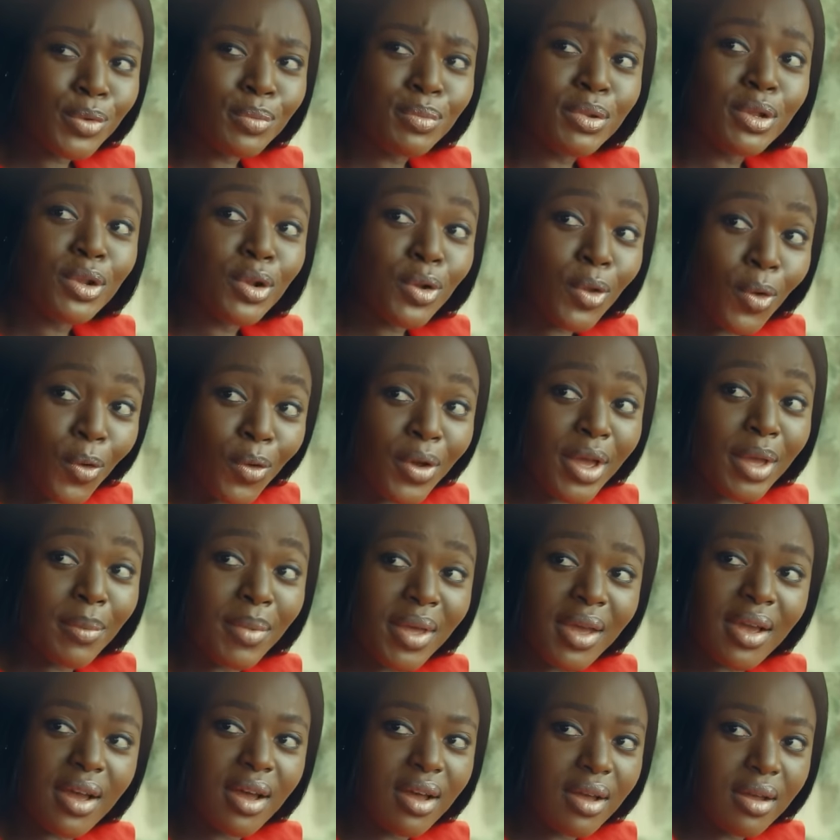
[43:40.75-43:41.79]
you belong,
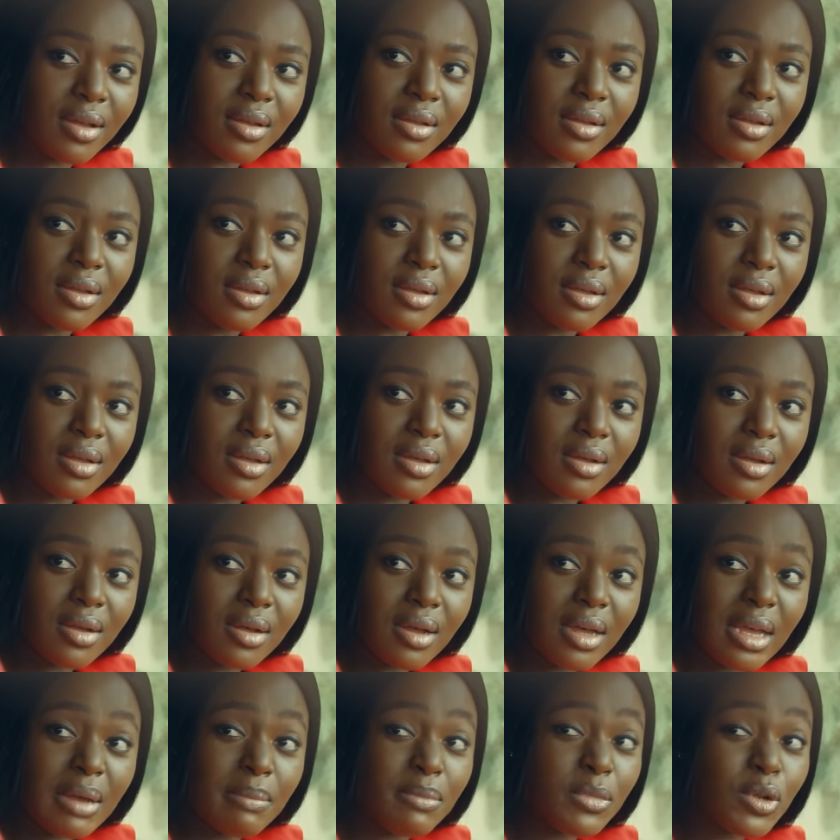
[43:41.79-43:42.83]
Emeka.
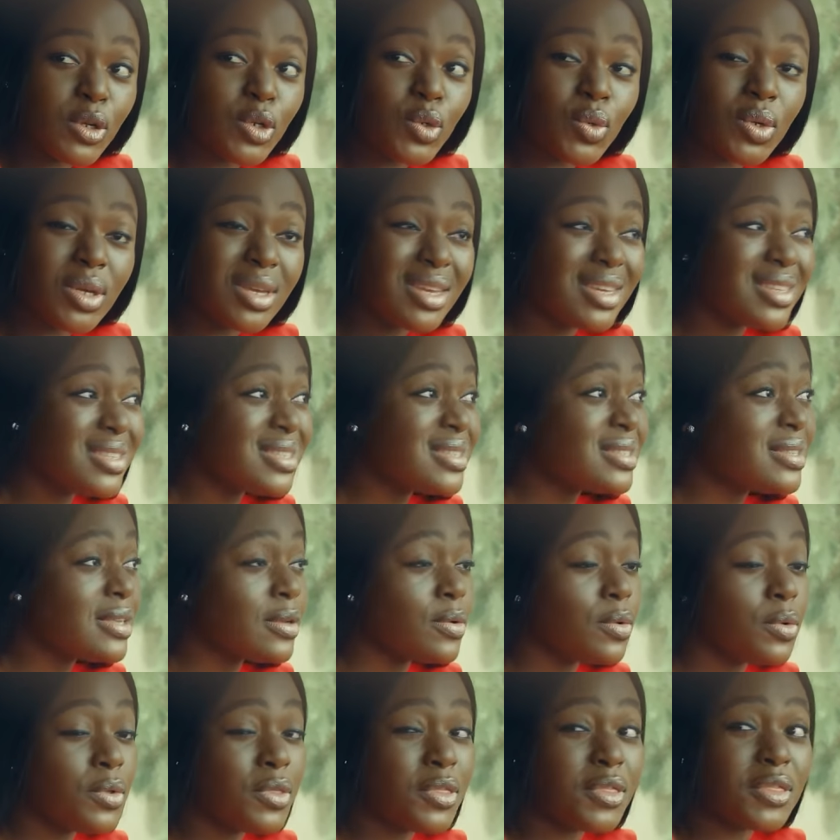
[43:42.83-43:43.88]
I'm not doing a
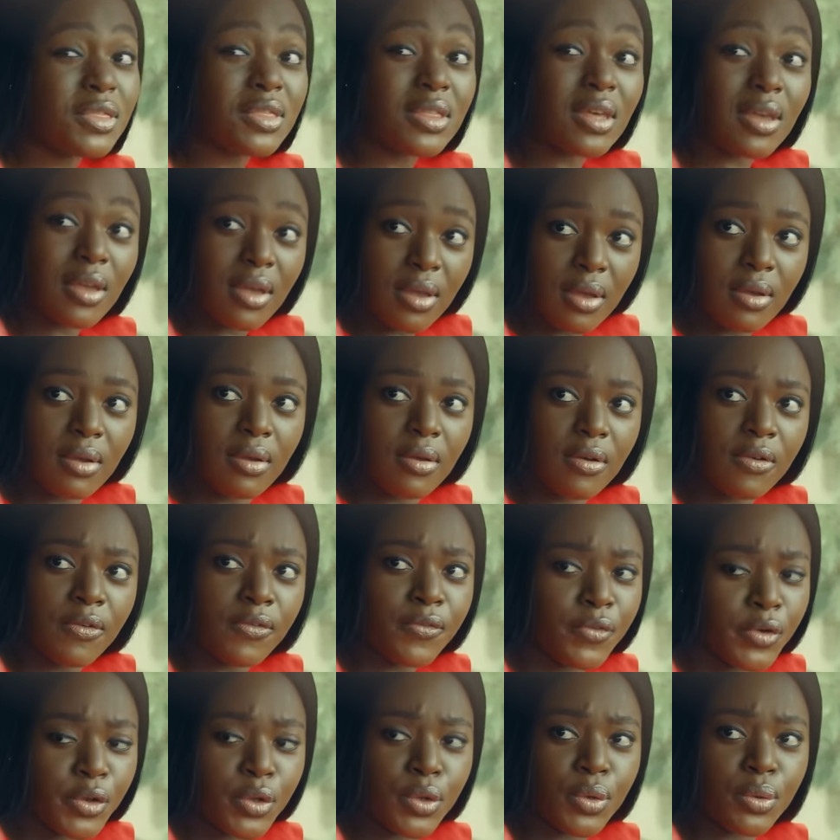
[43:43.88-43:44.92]
single thing
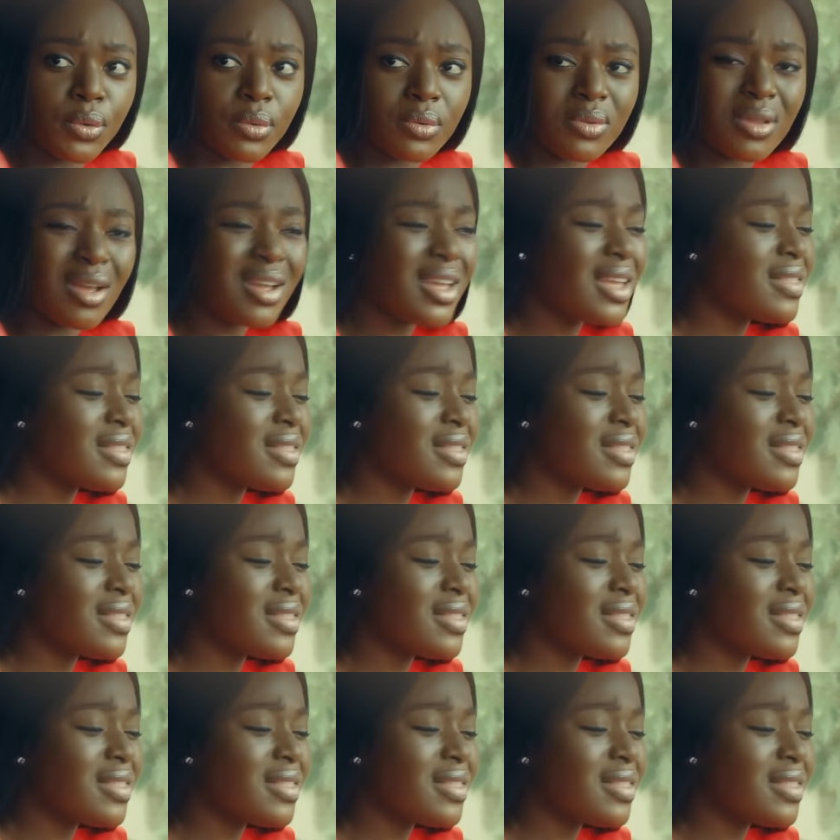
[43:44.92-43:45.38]
for you. Now